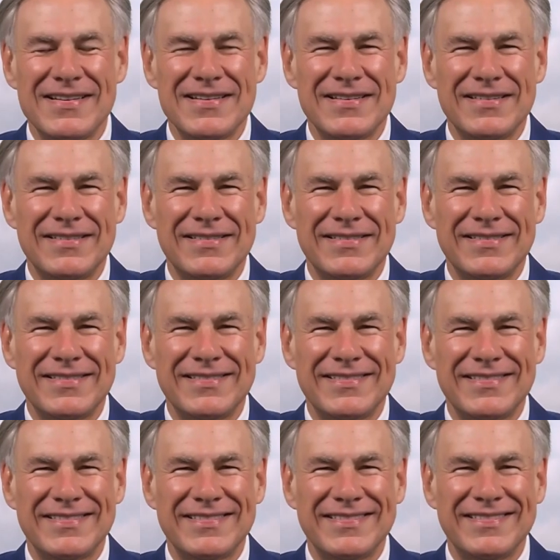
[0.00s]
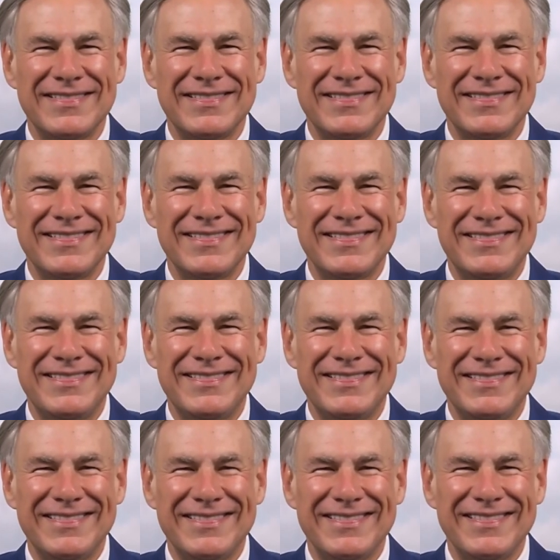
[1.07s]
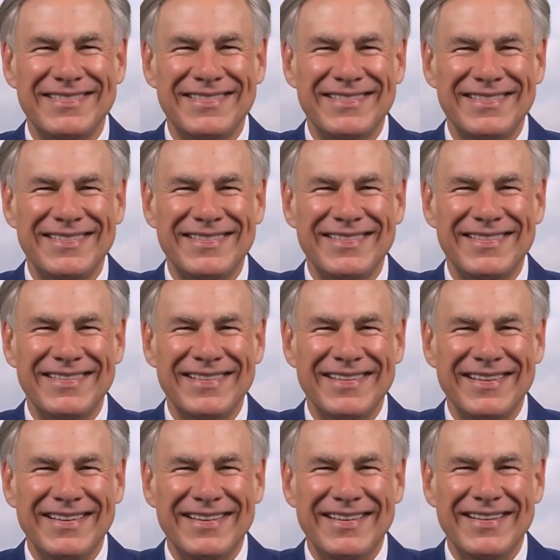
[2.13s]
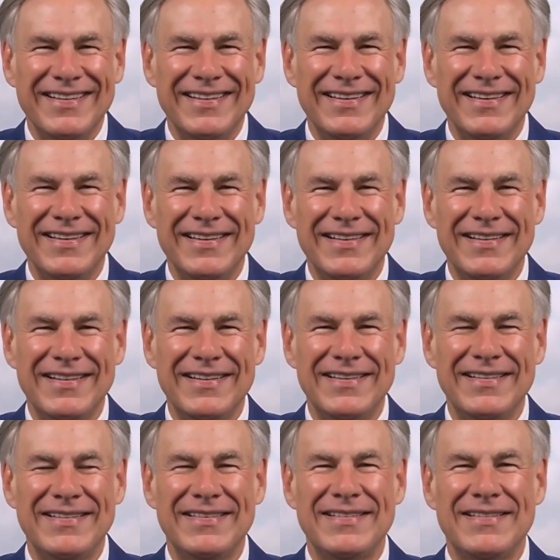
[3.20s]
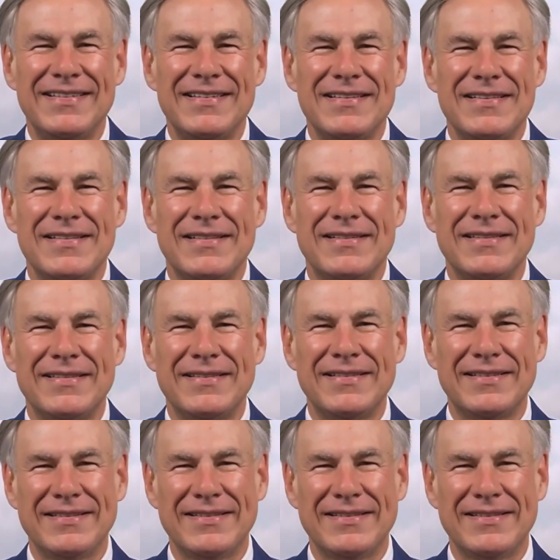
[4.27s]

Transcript: No words are spoken by the person on screen.